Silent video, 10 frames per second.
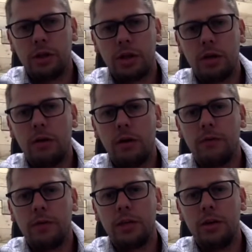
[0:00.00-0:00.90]
So
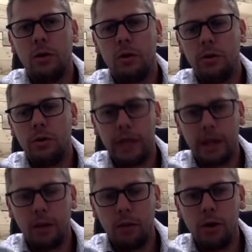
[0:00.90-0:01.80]
obviously you're
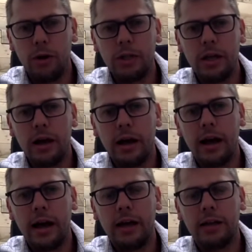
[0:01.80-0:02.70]
Nicola Wood
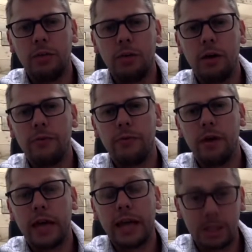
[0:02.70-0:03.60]
and you work for
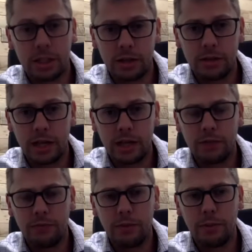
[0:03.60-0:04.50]
Kent
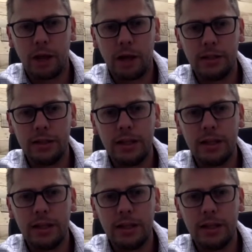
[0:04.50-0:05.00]
Association for the Blind.